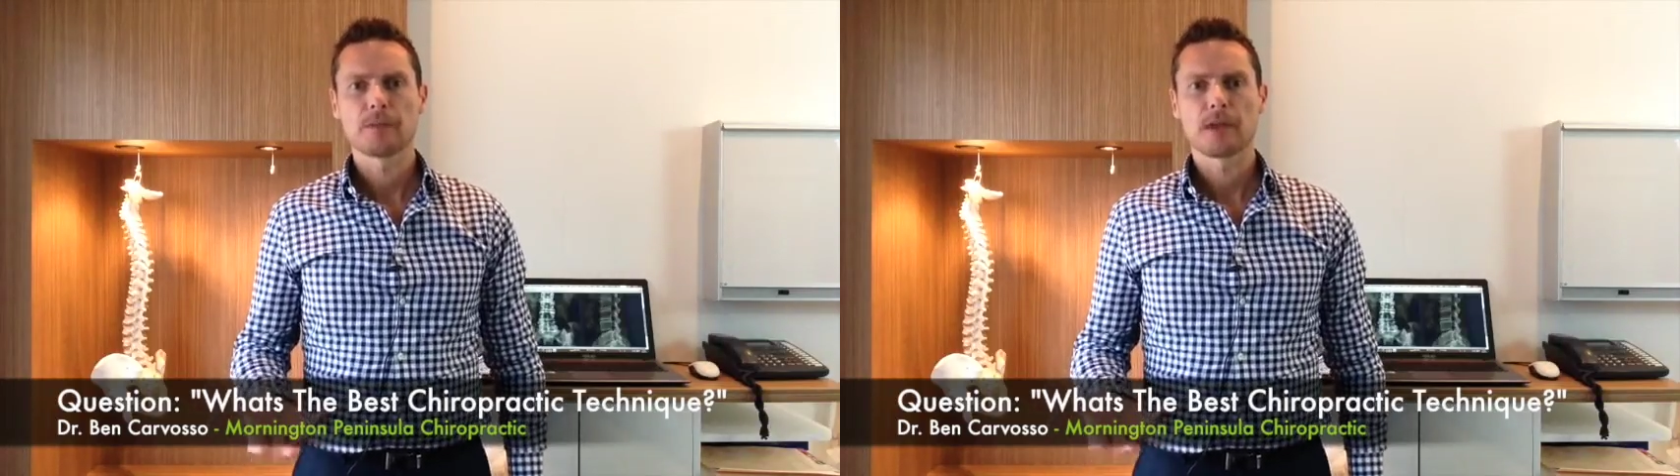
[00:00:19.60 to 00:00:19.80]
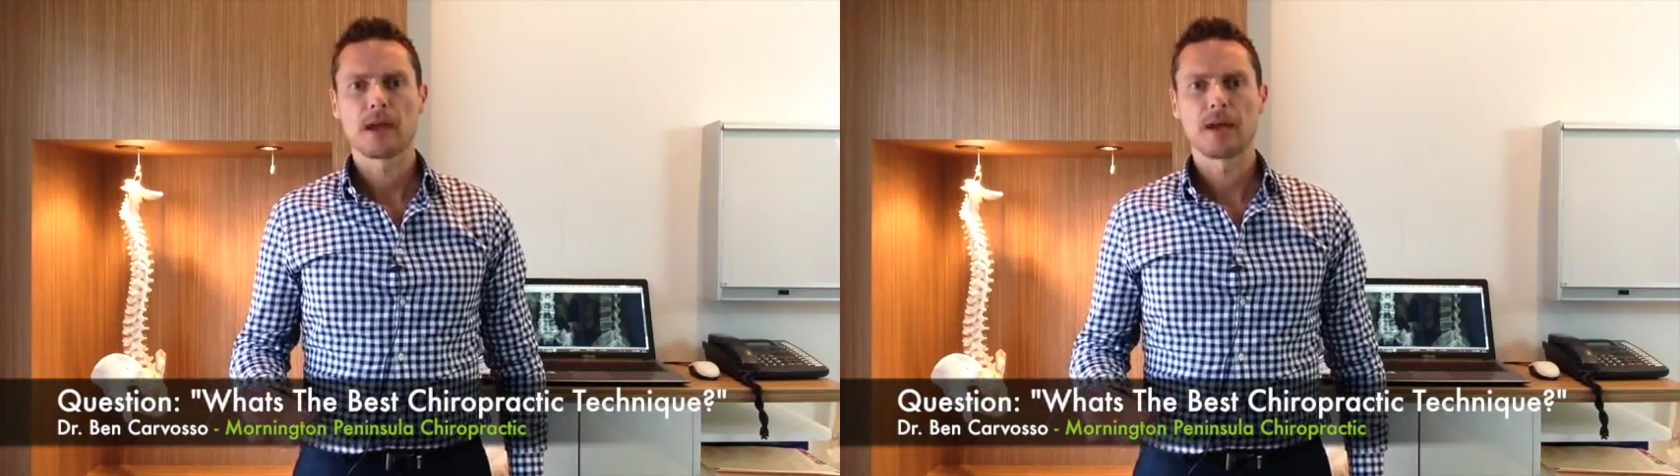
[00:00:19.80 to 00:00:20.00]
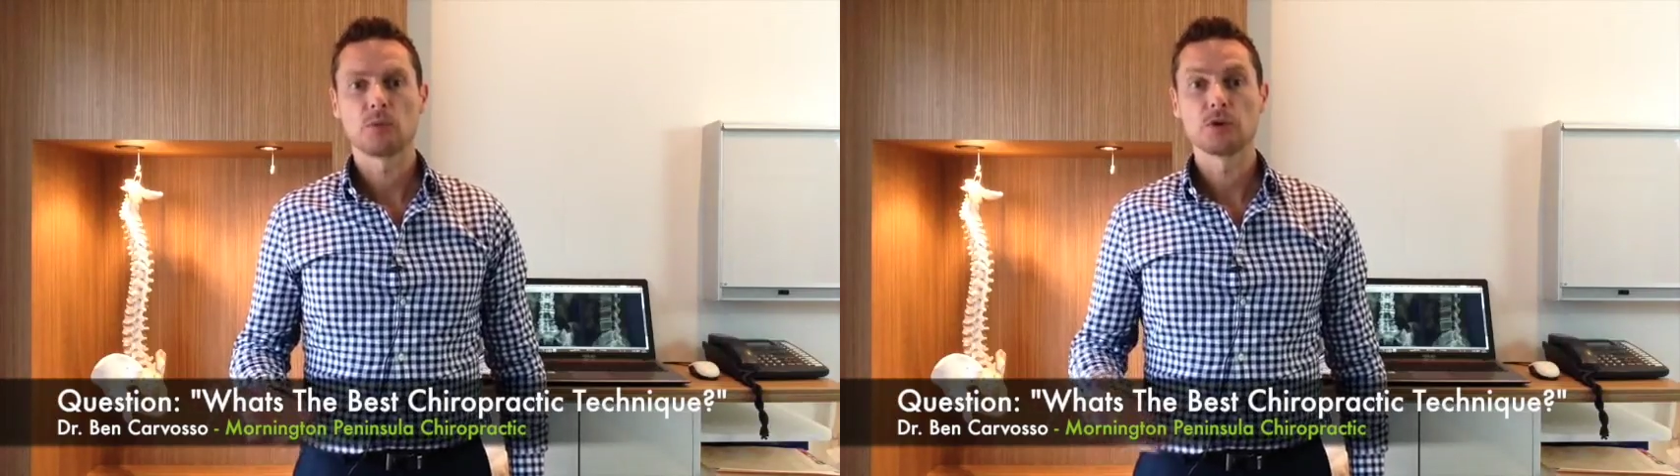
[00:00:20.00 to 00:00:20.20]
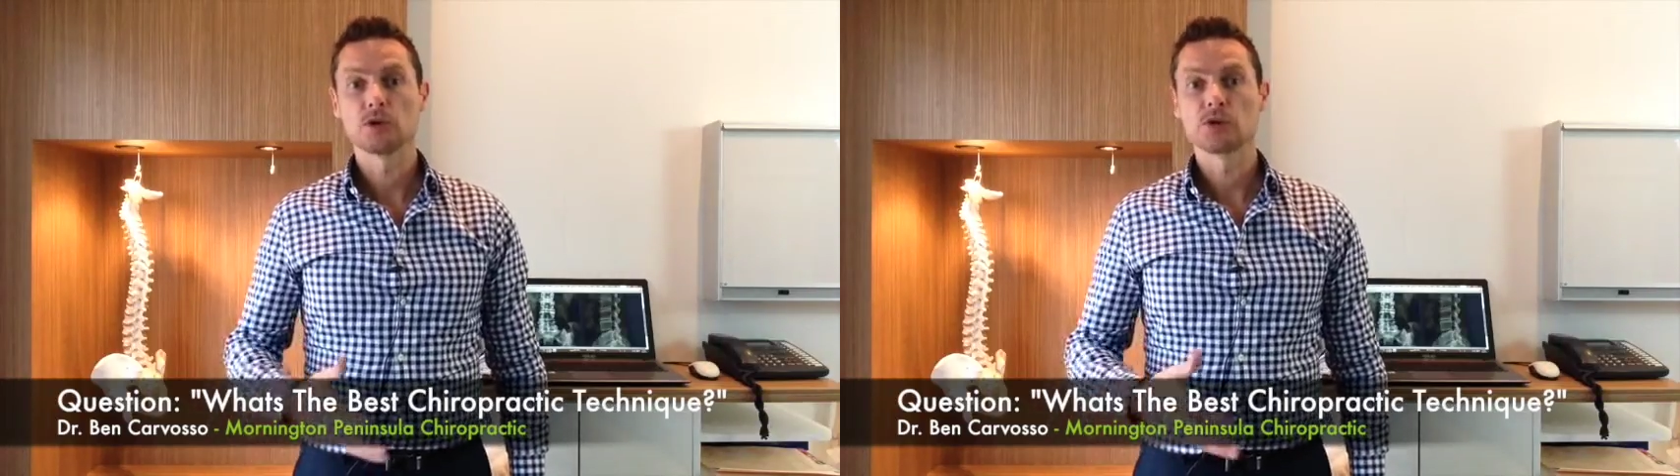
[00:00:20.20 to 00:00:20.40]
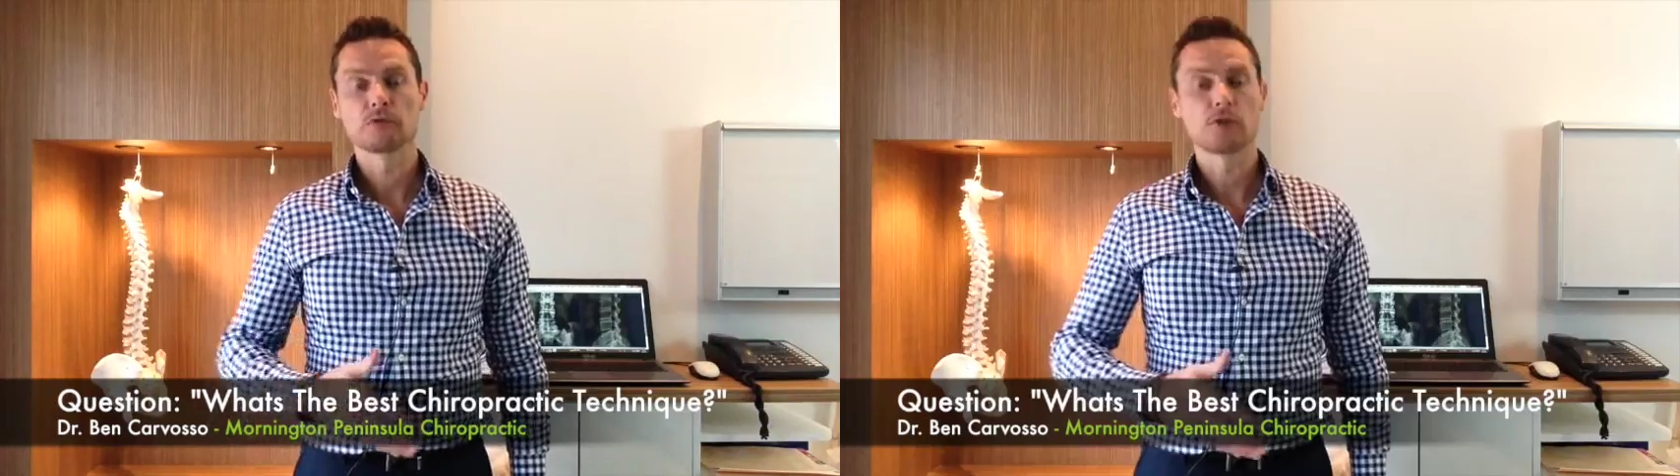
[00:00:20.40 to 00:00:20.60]
and we
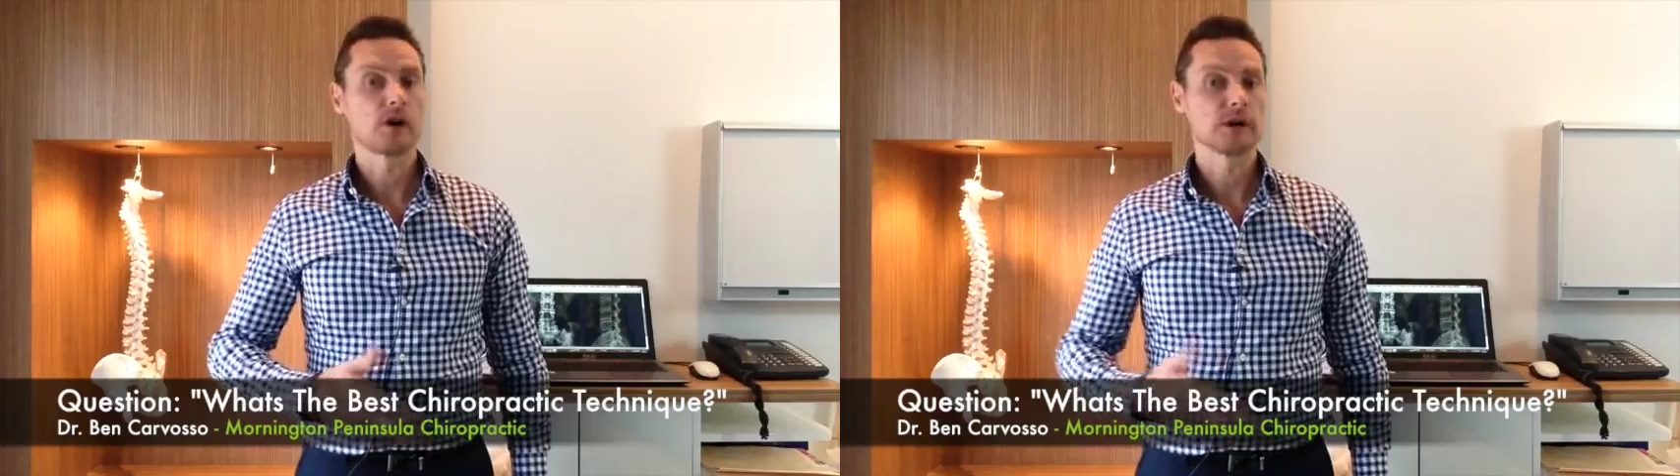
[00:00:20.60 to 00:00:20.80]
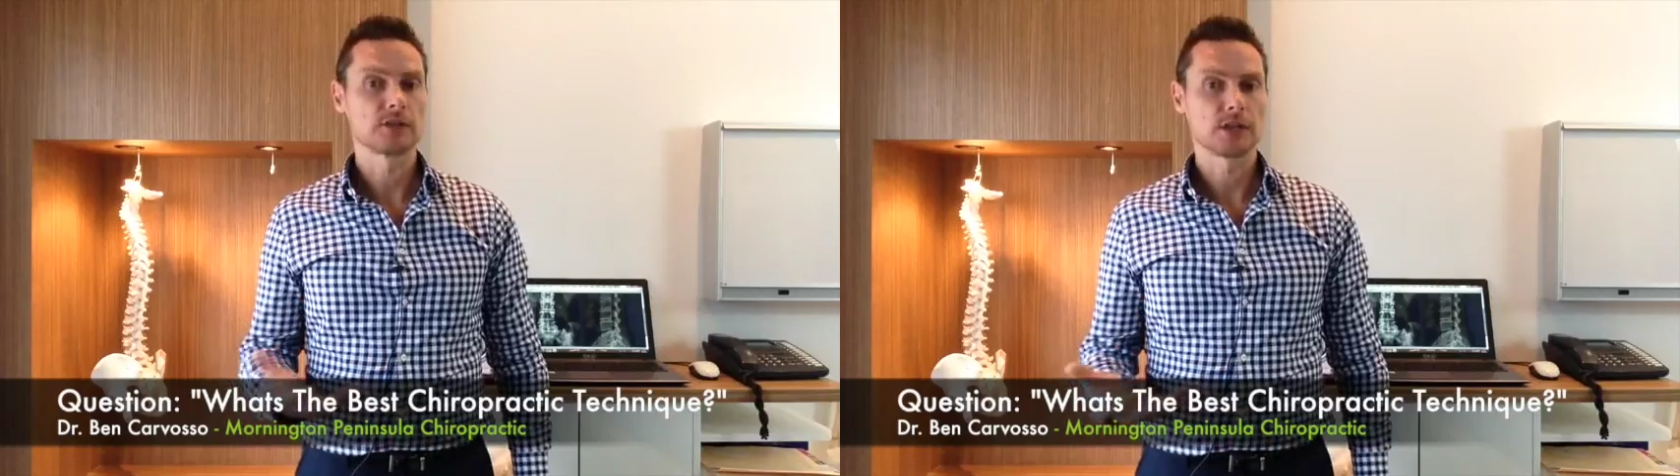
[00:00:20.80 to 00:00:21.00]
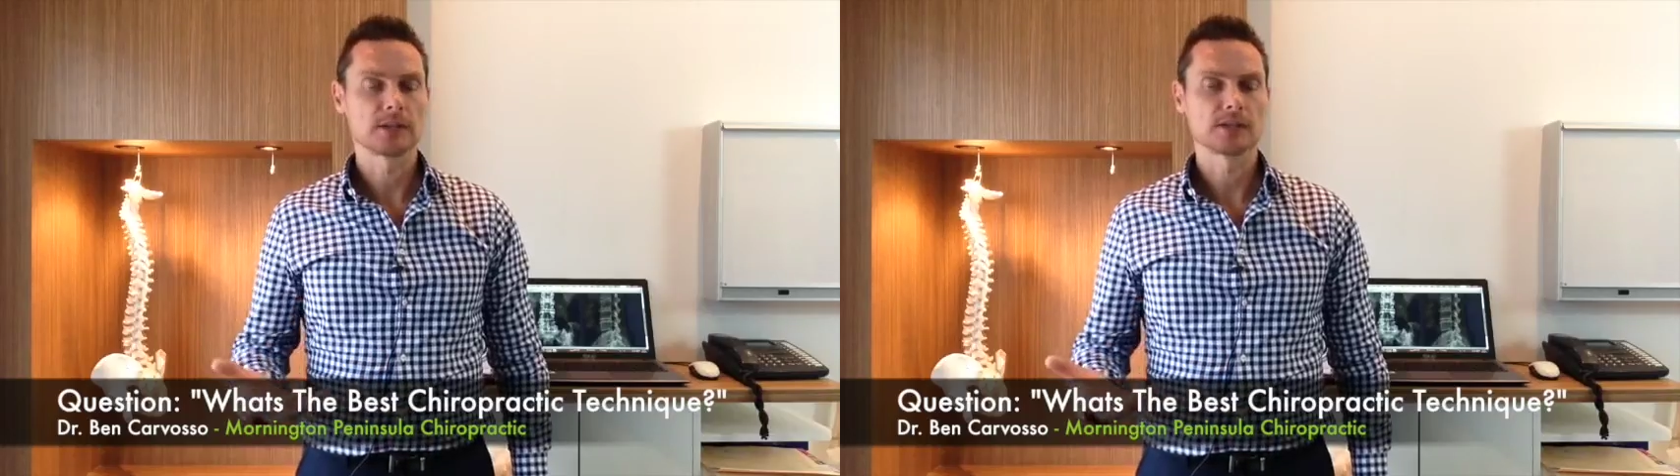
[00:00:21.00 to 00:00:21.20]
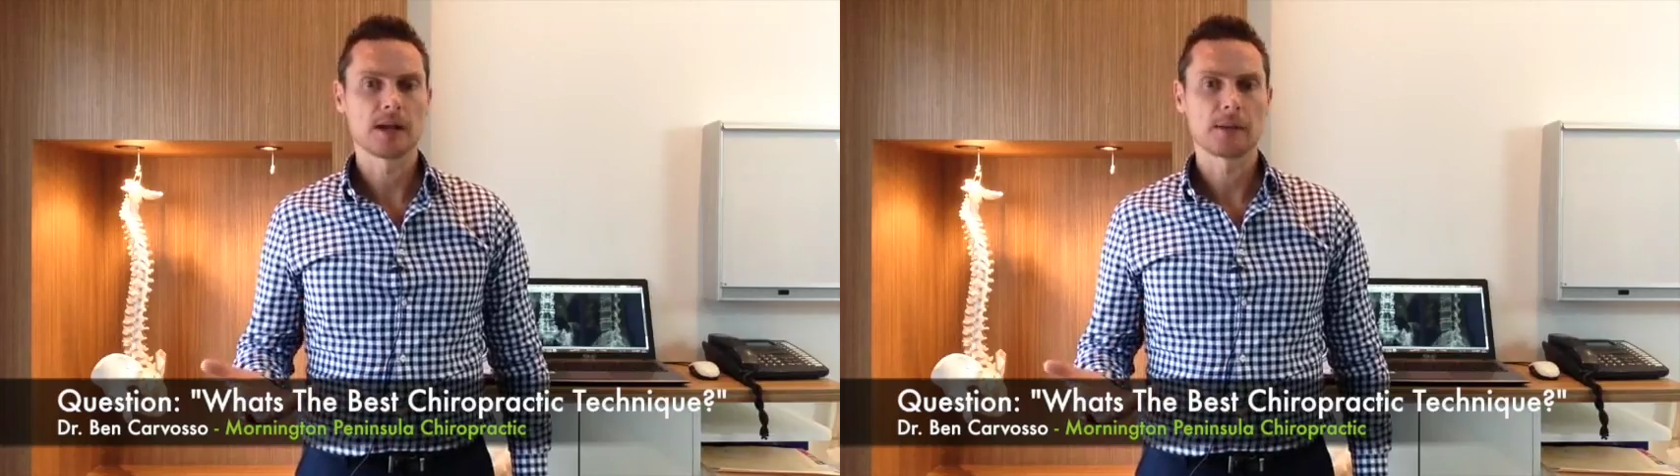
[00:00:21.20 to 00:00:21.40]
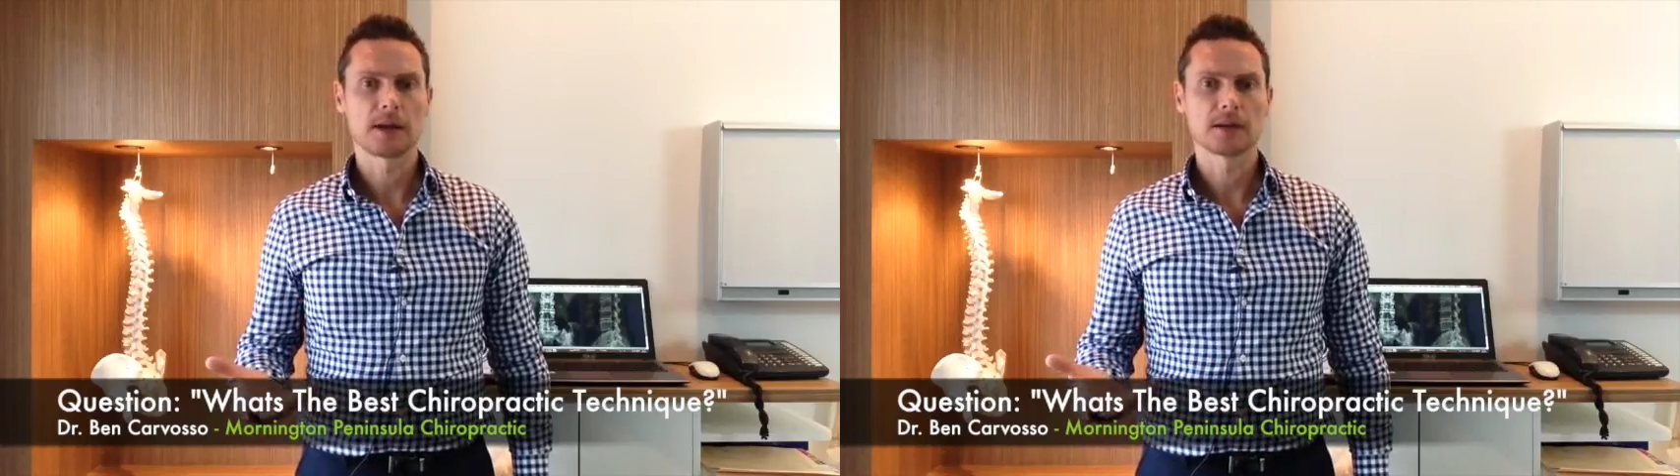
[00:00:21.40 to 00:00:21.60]
use a variety of techniques in
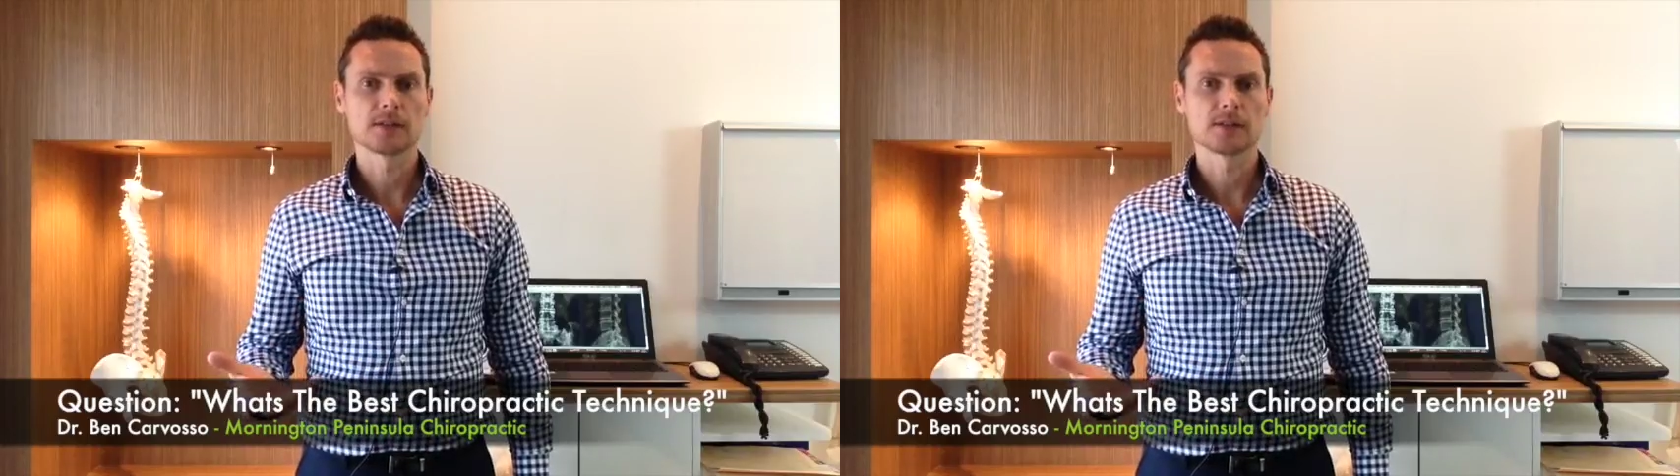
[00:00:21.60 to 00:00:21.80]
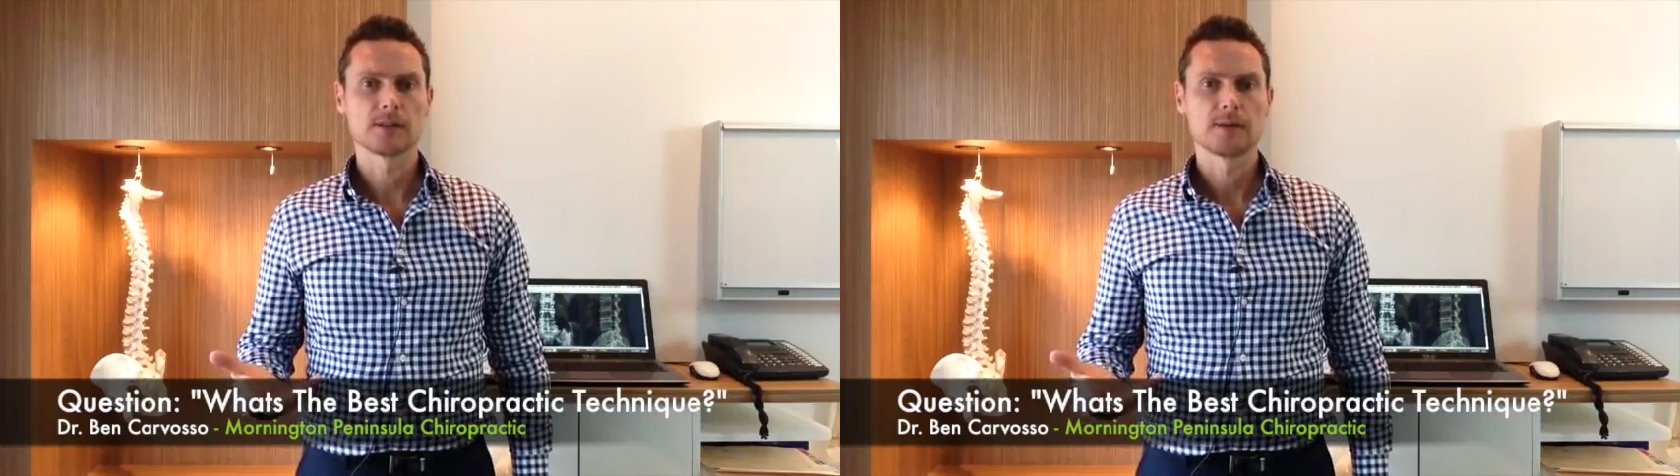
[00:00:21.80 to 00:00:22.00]
our practice,